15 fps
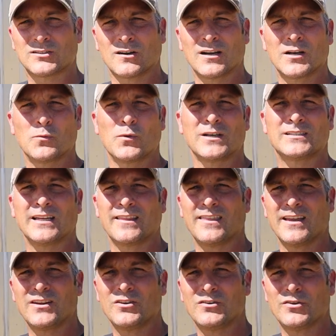started, I want to say
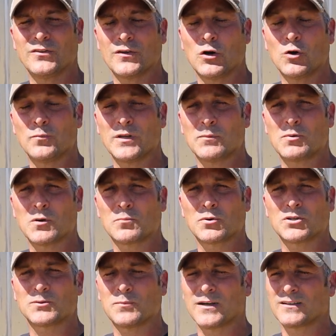thank you to the Home Depot
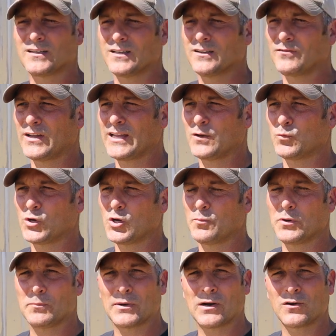Perspective and
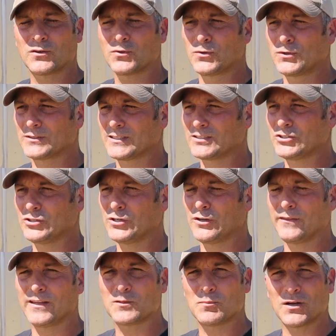Ryobi Power Tools. As you
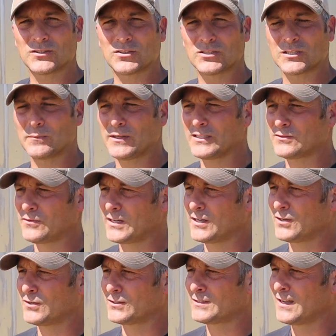know, they sponsor some of these
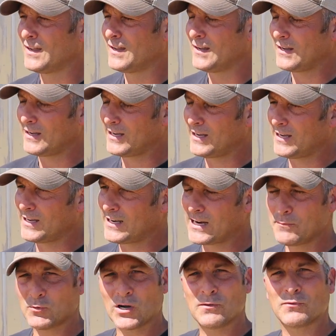videos, and
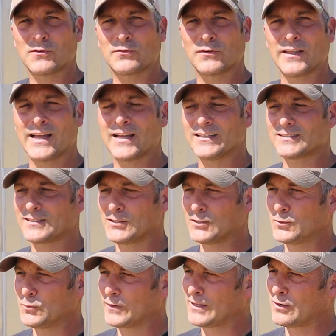I'm grateful for that.
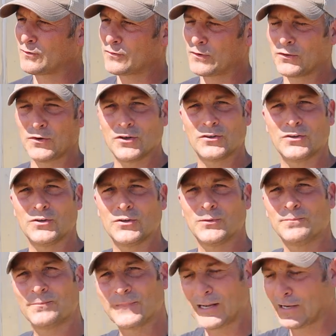So without further
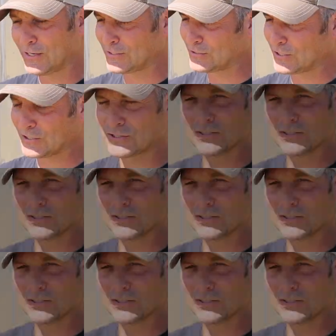ado, let's get